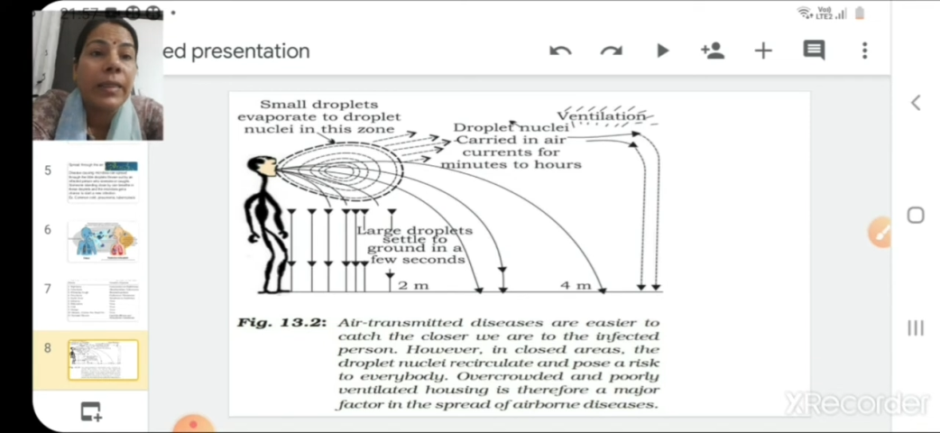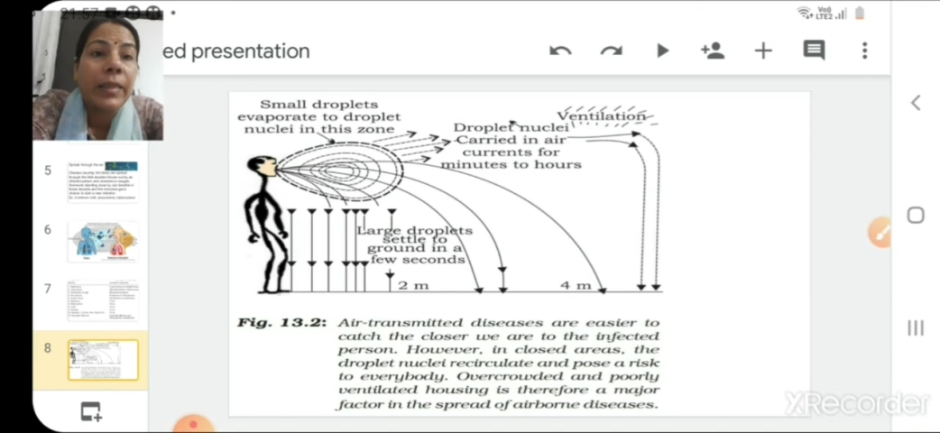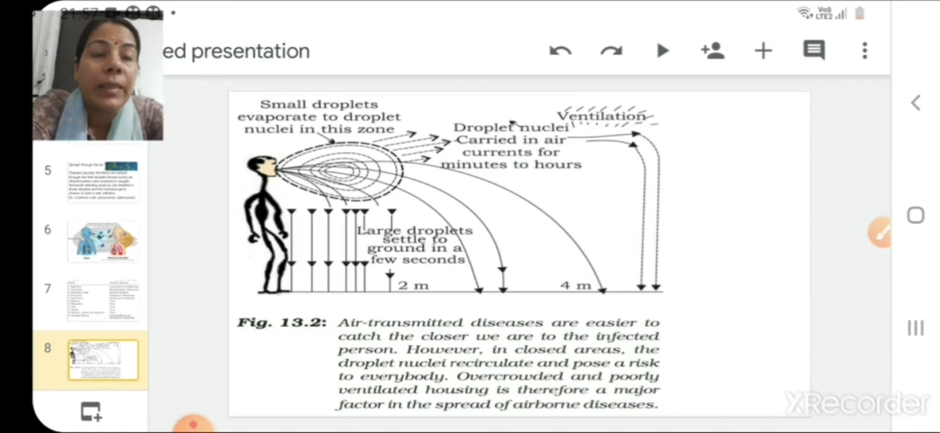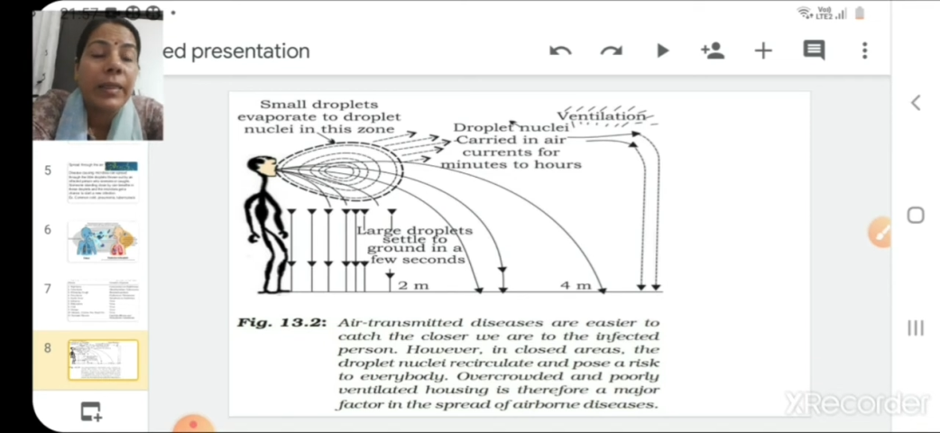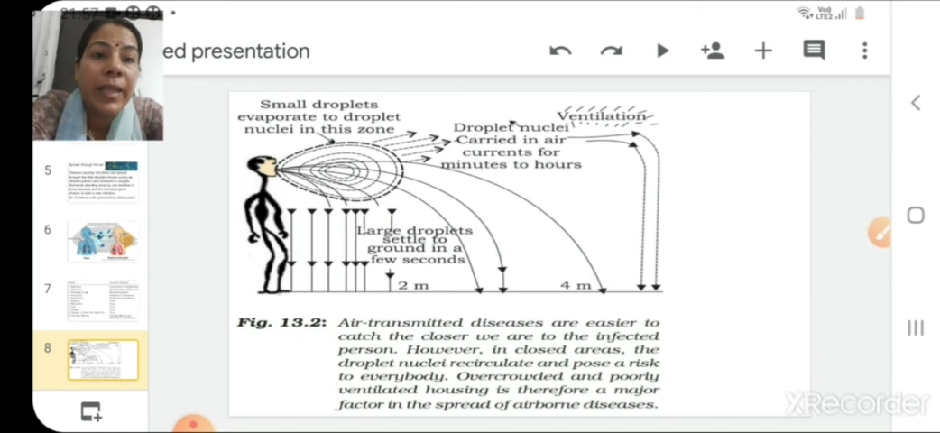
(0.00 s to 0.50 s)

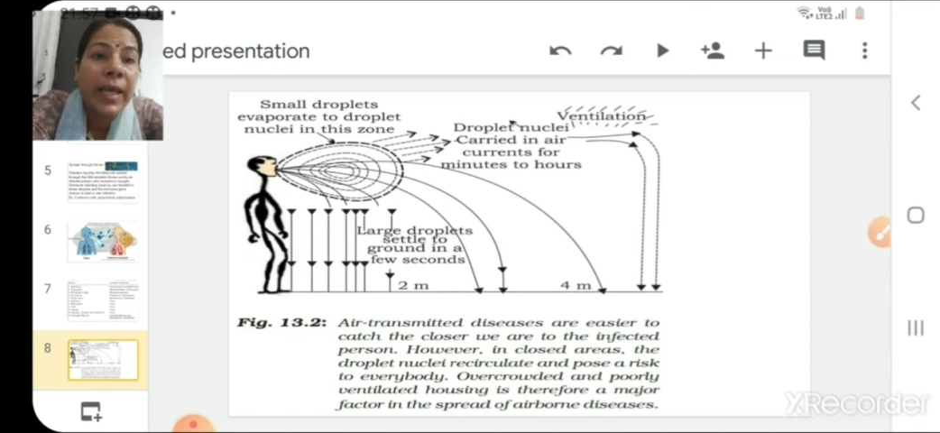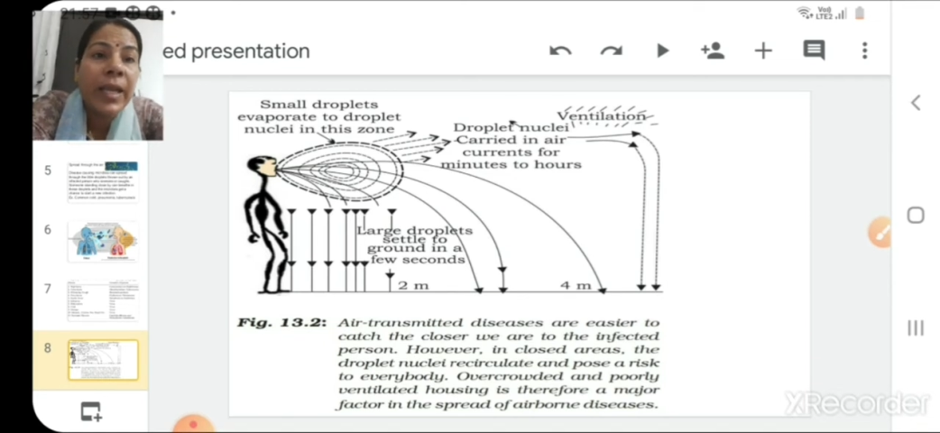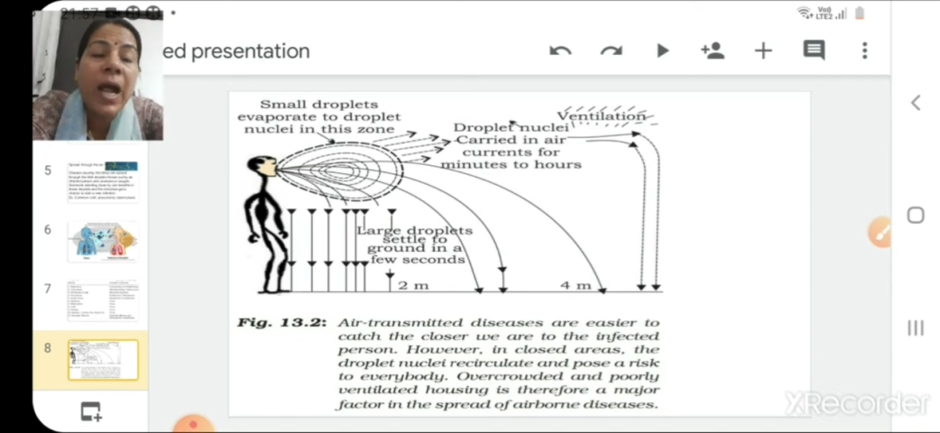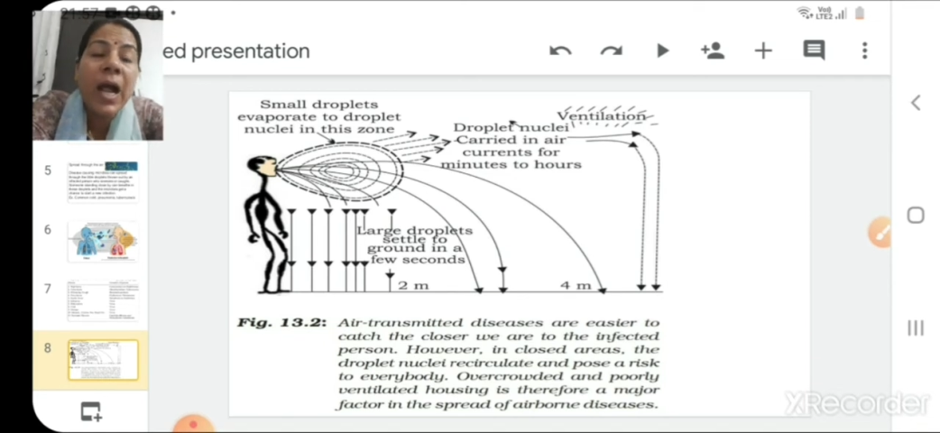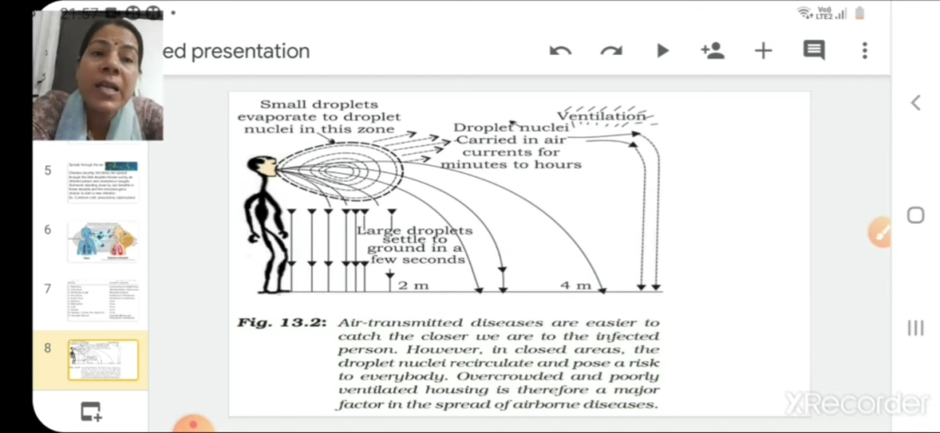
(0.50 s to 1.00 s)
there
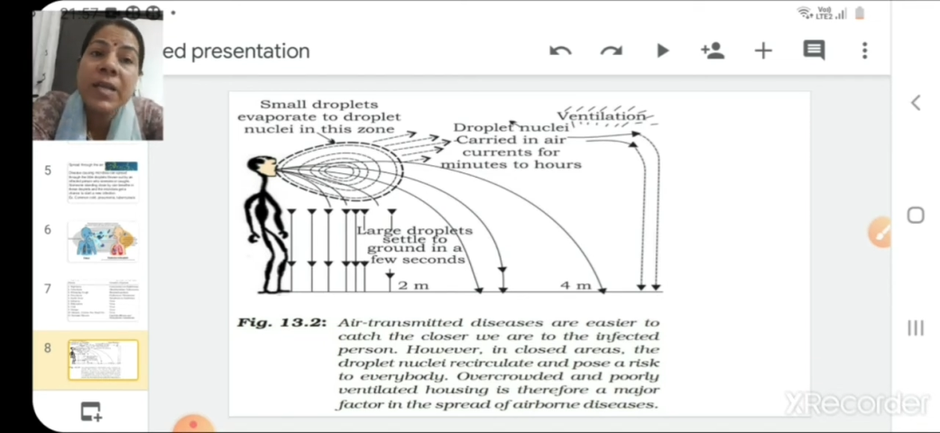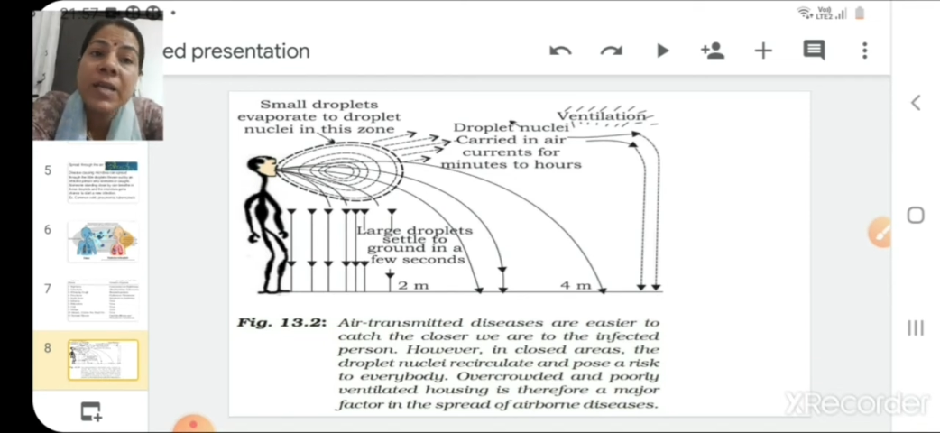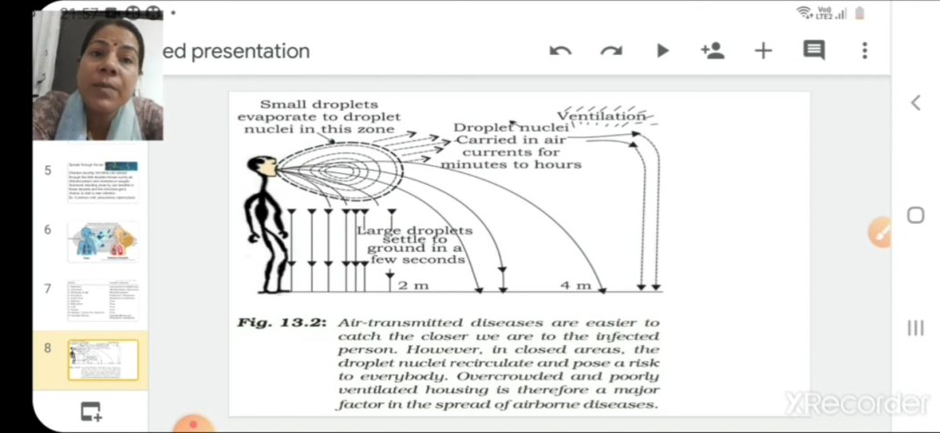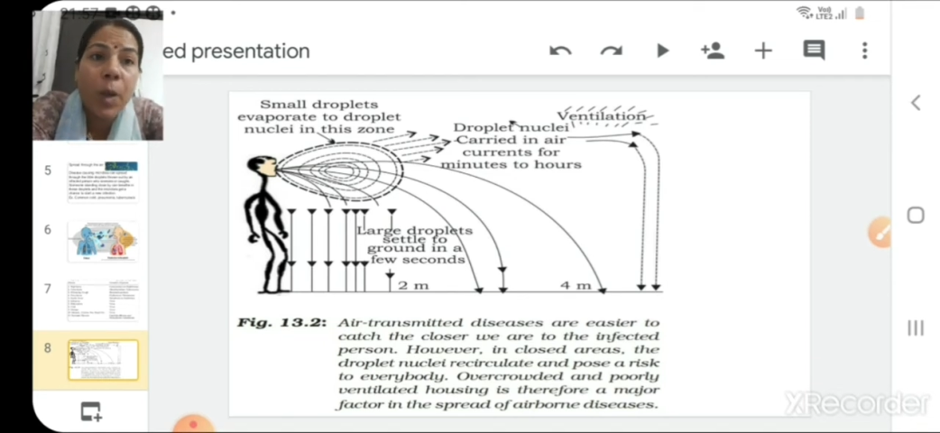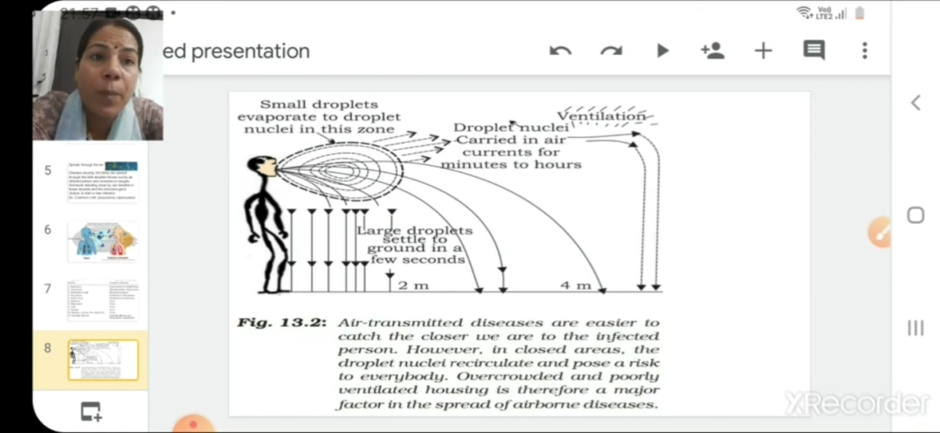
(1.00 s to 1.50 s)
are
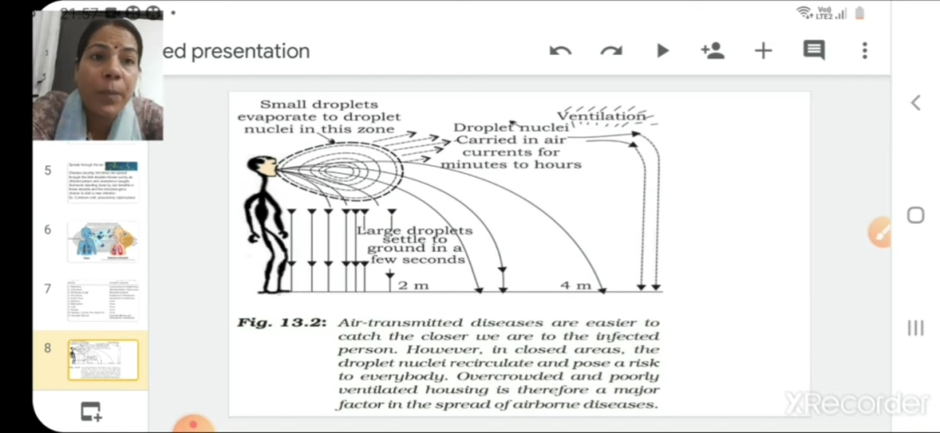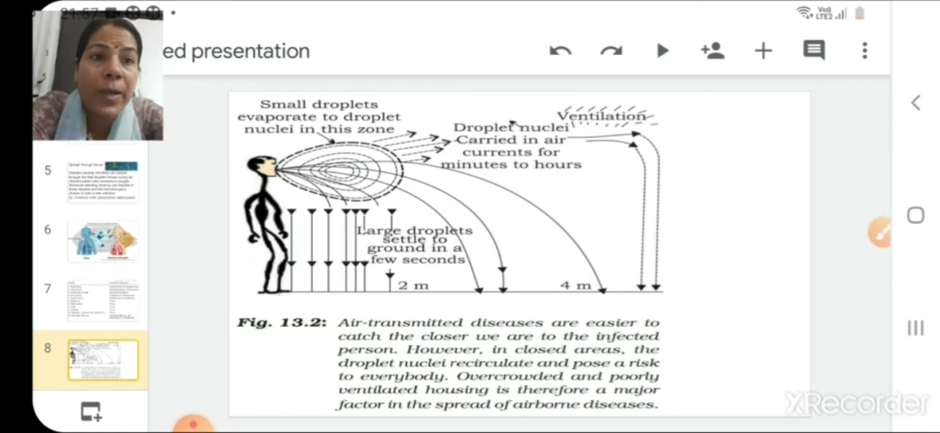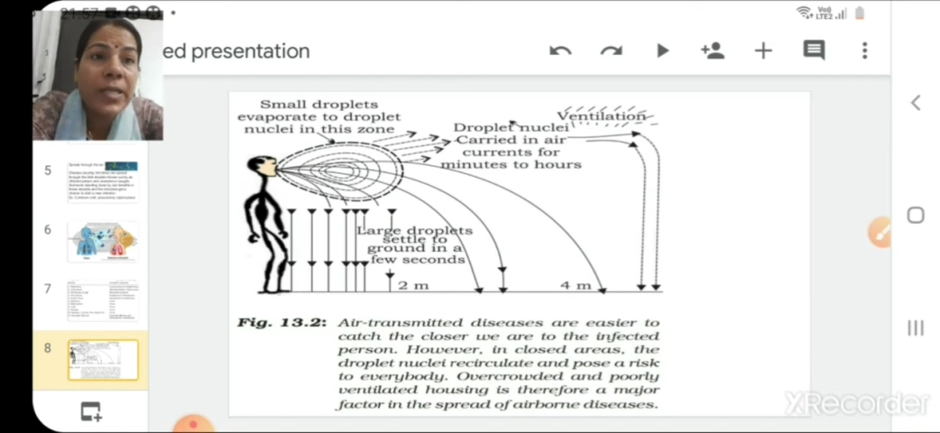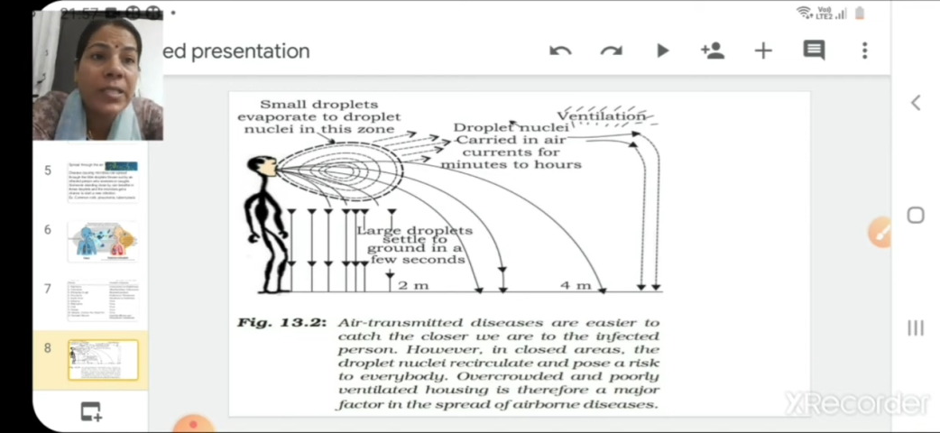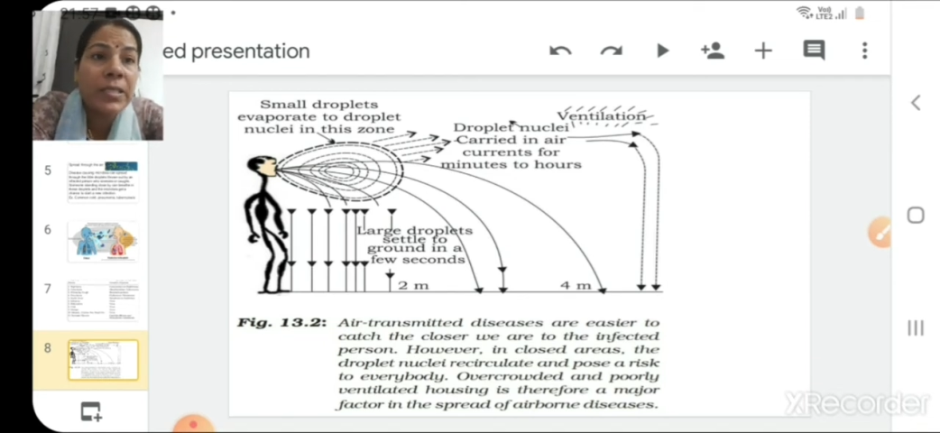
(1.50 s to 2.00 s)
some
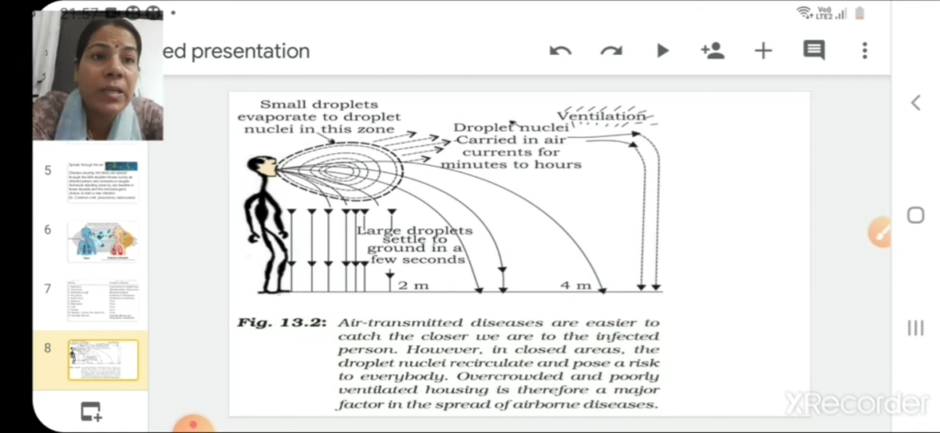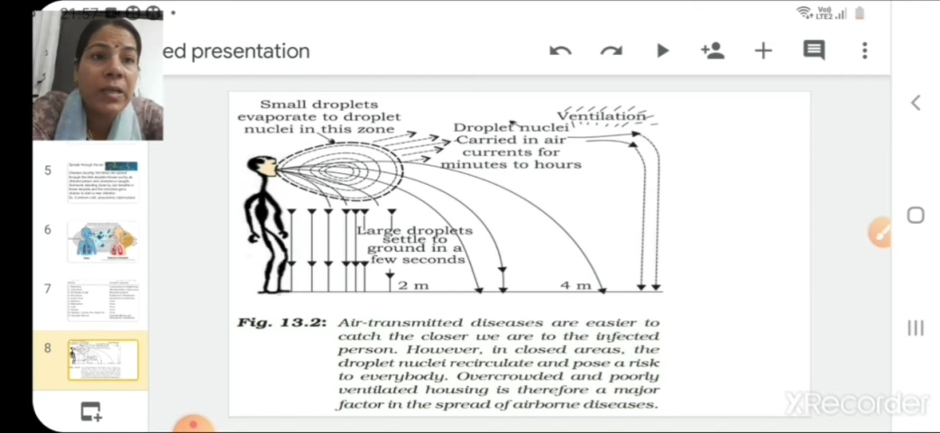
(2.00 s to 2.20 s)
droplets